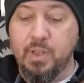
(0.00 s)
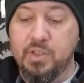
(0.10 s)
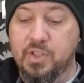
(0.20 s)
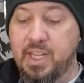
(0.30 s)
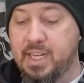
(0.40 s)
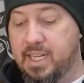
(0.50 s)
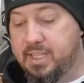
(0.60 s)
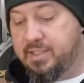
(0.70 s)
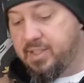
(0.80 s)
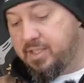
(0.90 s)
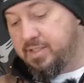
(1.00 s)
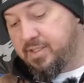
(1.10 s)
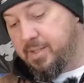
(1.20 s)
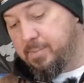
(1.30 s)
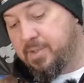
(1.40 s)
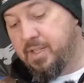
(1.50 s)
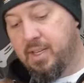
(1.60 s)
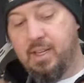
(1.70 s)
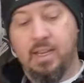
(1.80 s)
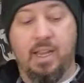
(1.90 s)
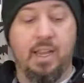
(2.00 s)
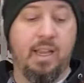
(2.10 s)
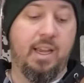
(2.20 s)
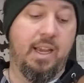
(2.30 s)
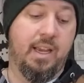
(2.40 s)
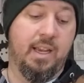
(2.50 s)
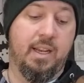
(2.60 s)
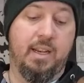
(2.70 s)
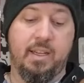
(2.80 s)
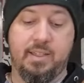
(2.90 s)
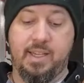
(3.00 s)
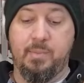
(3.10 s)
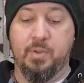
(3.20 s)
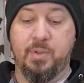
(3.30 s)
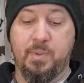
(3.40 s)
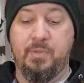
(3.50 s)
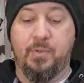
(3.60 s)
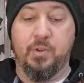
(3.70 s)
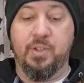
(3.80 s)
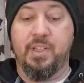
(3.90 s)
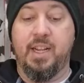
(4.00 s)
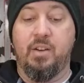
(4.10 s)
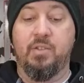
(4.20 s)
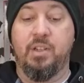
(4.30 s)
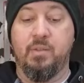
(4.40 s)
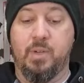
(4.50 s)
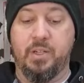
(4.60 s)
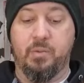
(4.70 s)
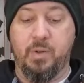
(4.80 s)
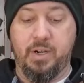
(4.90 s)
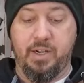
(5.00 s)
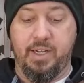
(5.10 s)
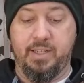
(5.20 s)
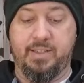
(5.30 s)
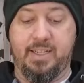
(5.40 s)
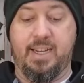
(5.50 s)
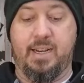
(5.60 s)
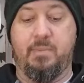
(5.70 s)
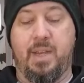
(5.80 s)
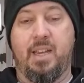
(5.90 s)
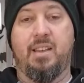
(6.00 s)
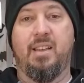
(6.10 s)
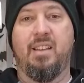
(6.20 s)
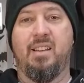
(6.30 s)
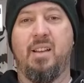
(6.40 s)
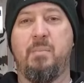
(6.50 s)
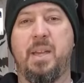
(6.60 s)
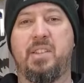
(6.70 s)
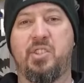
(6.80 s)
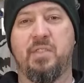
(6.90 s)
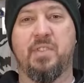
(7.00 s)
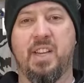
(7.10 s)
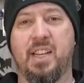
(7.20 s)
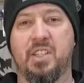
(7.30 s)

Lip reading: So that kind of unzips and is able to be folded down while you're wearing it to kind of make a makeshift kind